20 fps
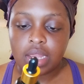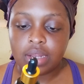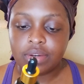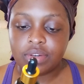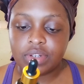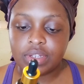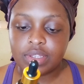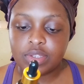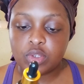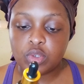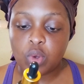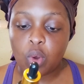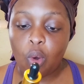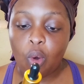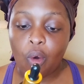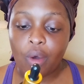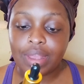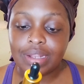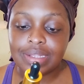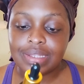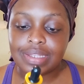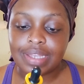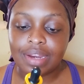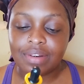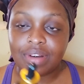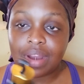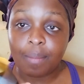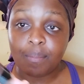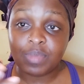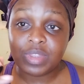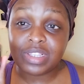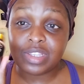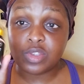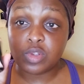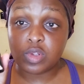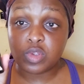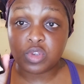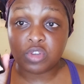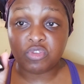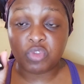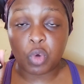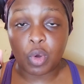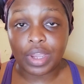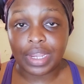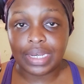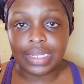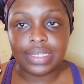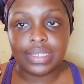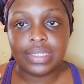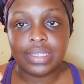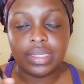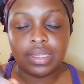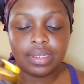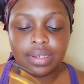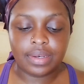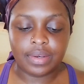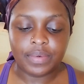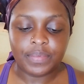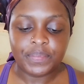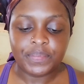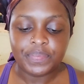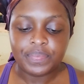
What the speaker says: Restore Oil Serum. This is also for oily skin.